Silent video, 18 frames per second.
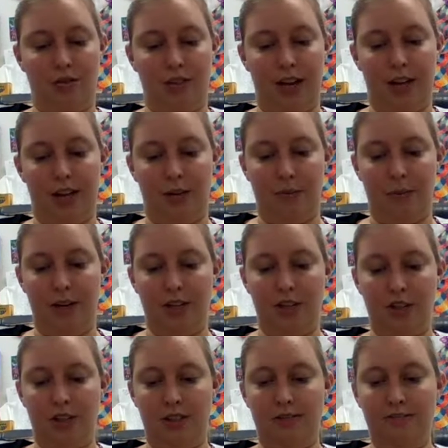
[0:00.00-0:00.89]

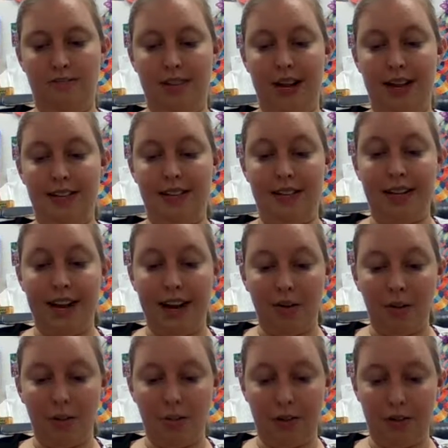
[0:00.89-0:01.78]
declamation, as it
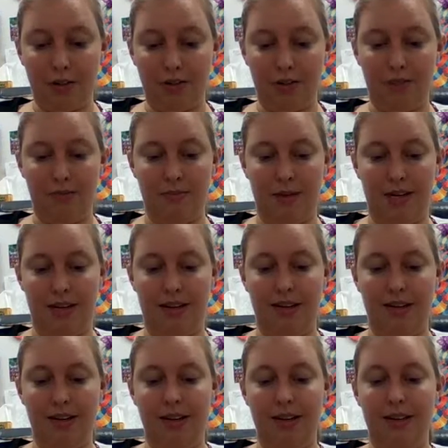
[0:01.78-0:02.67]
now appears to
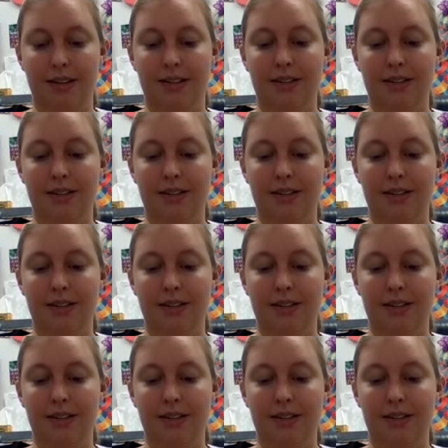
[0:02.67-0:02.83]
me,